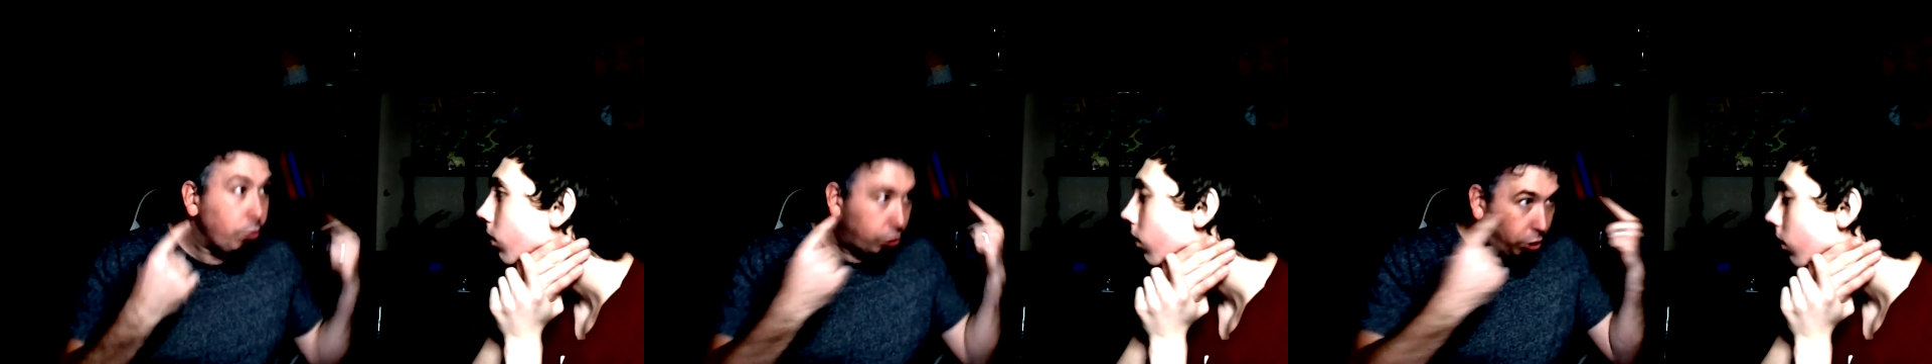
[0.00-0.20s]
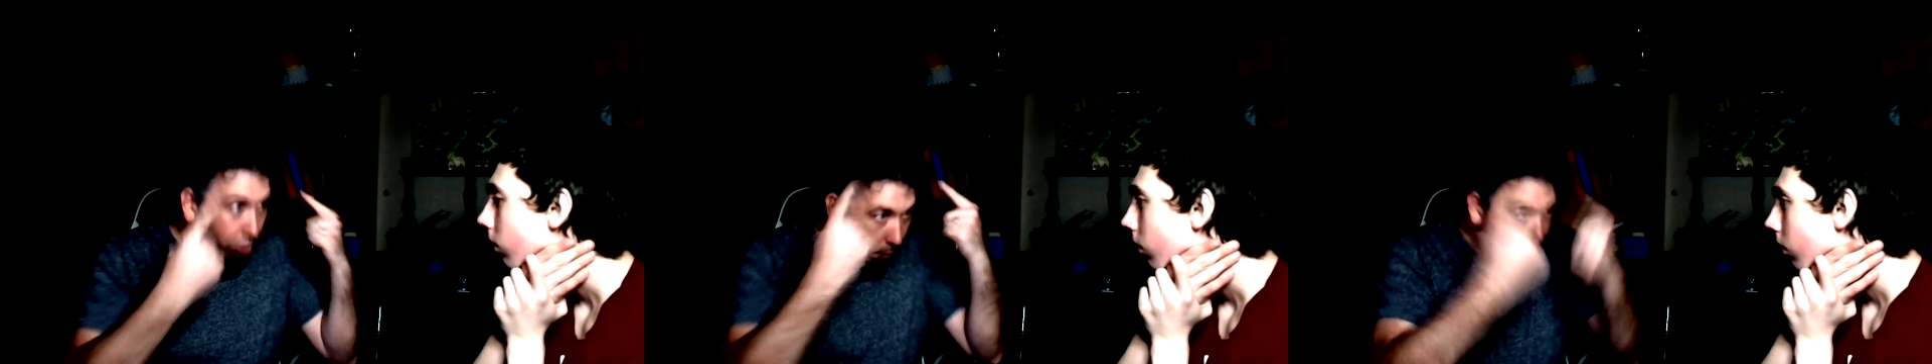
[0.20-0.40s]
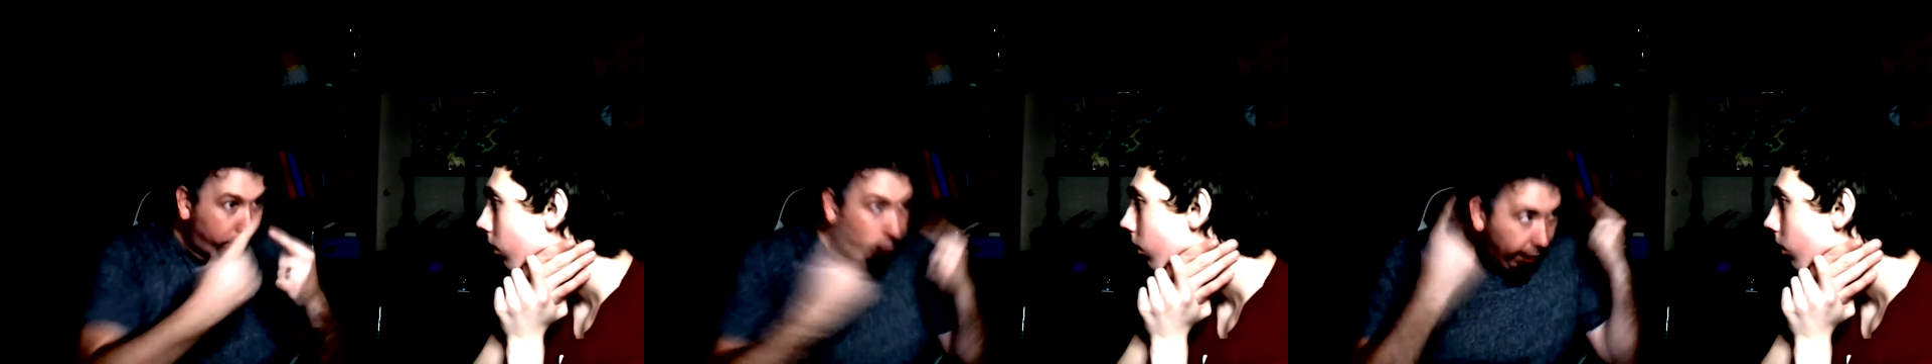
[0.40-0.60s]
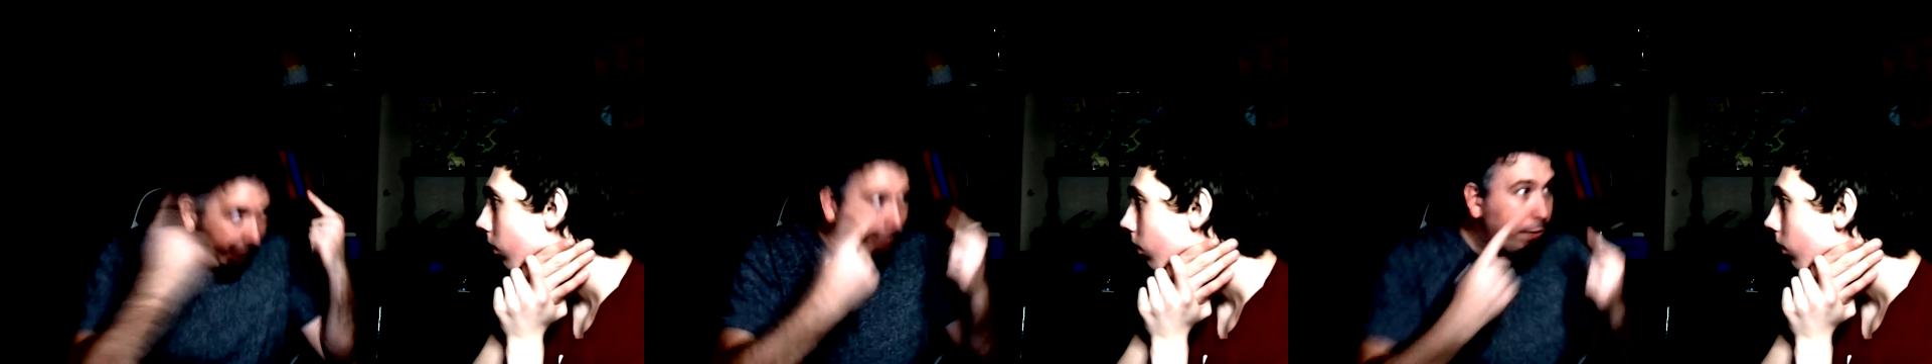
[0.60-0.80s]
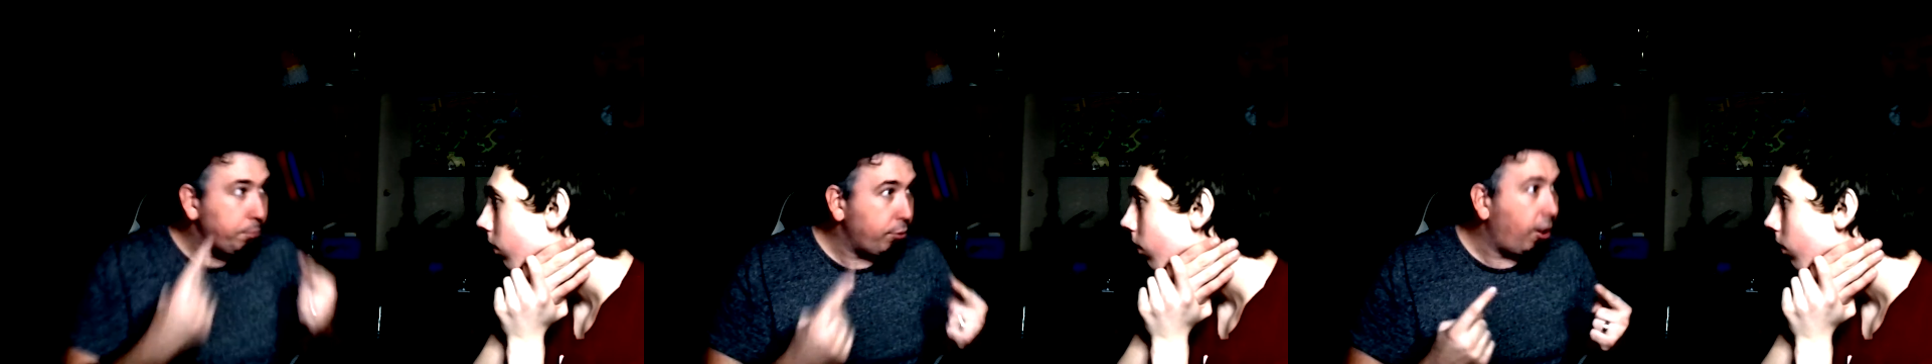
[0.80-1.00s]
Their
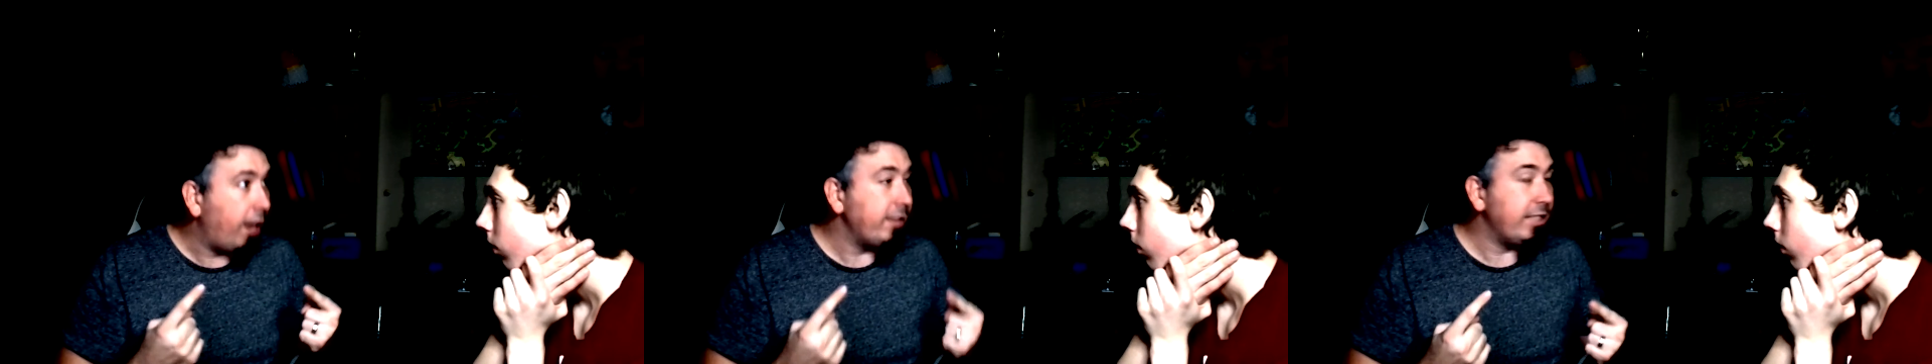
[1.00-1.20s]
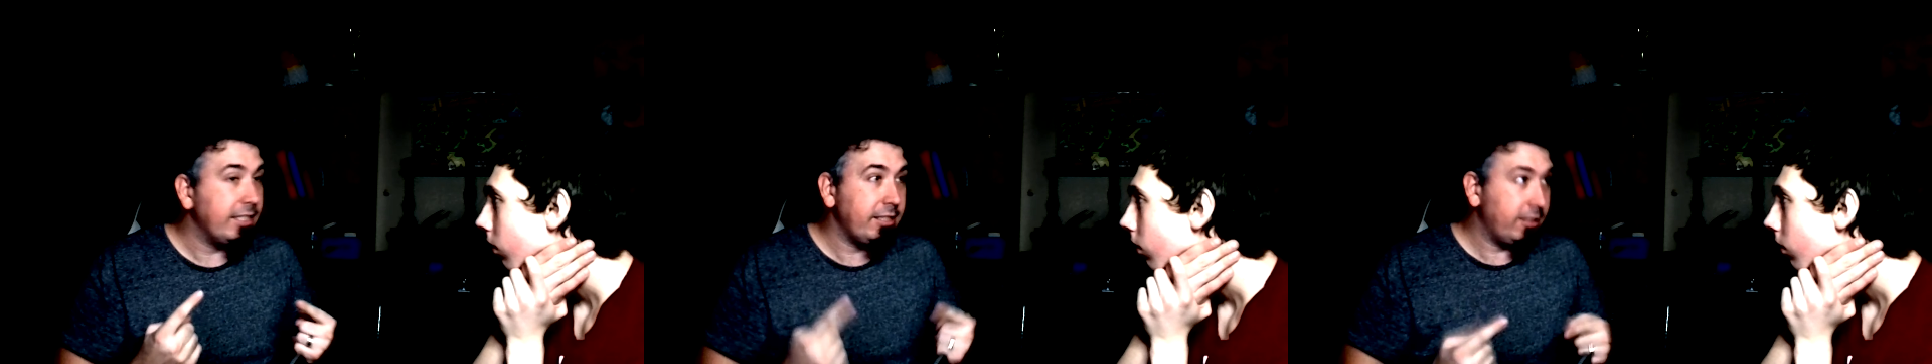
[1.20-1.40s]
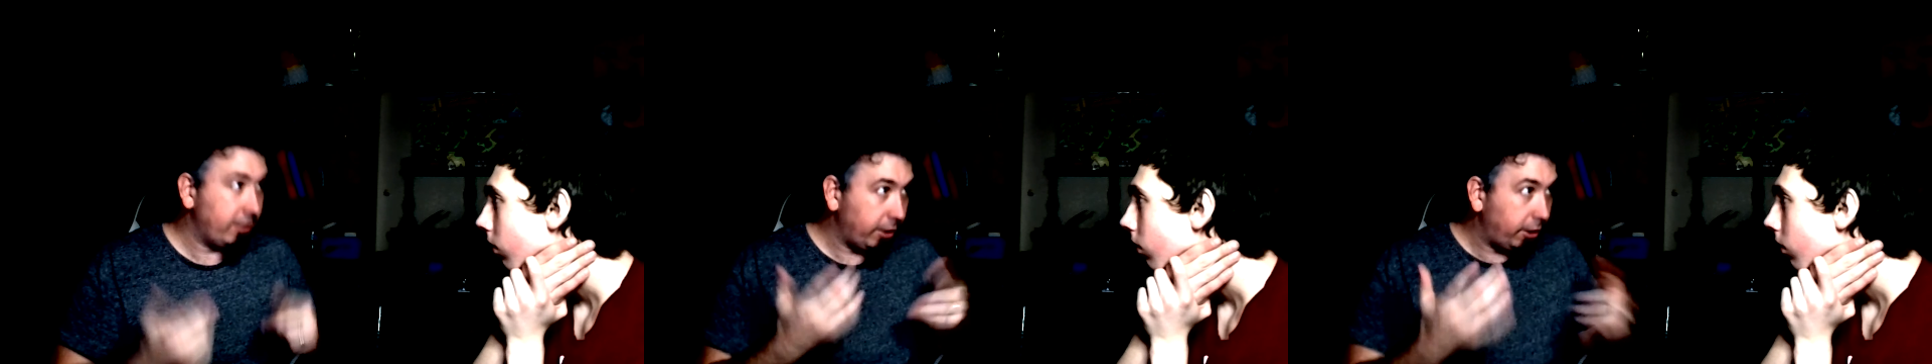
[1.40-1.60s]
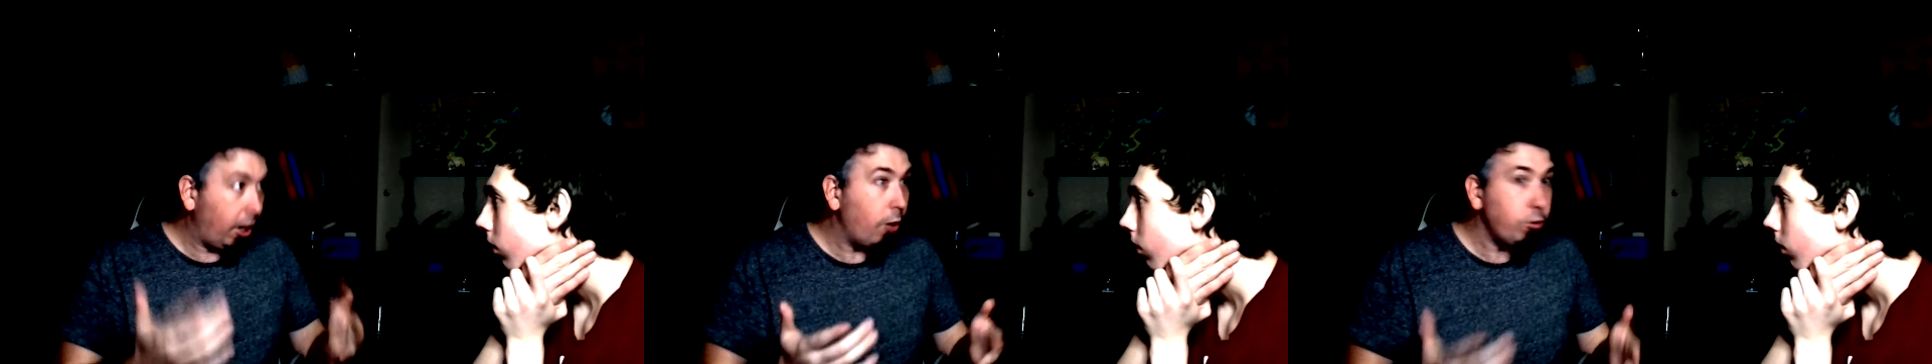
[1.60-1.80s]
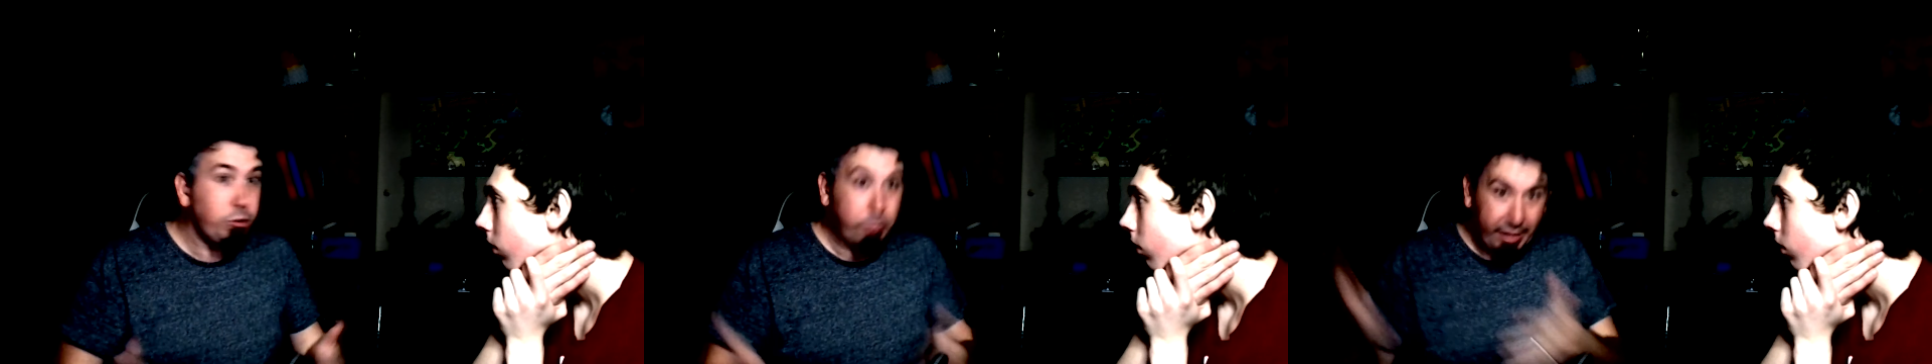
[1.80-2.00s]
brain processes a
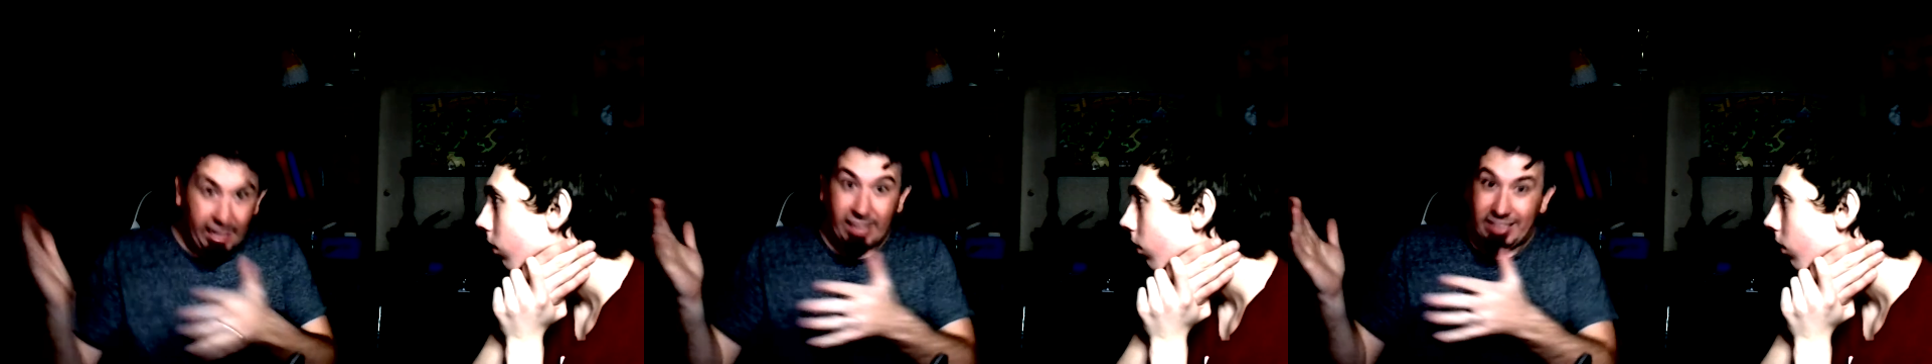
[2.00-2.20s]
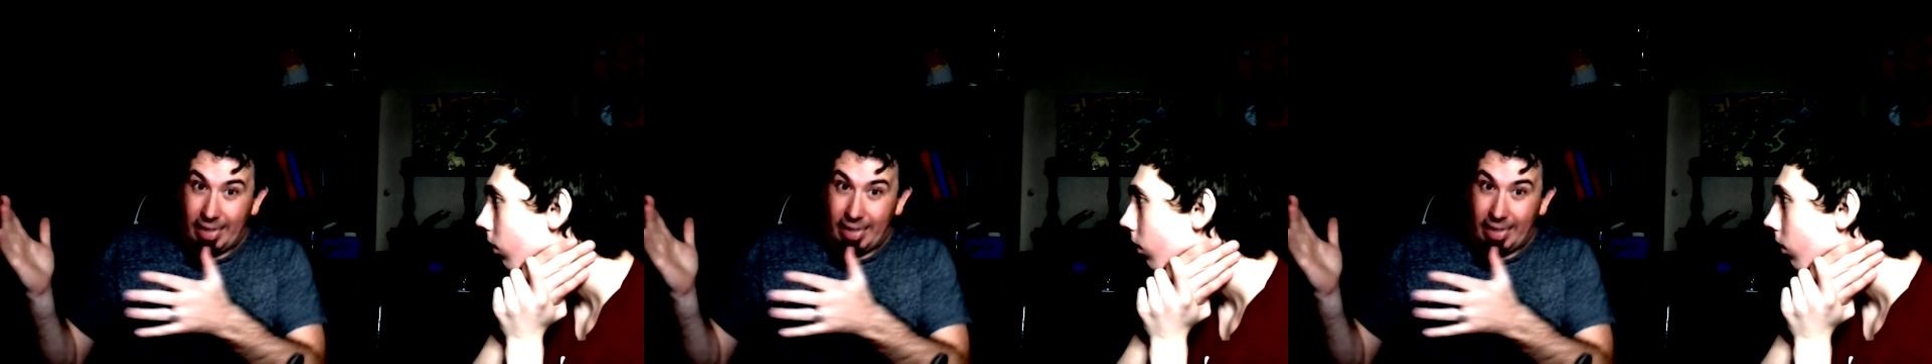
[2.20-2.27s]
ghost because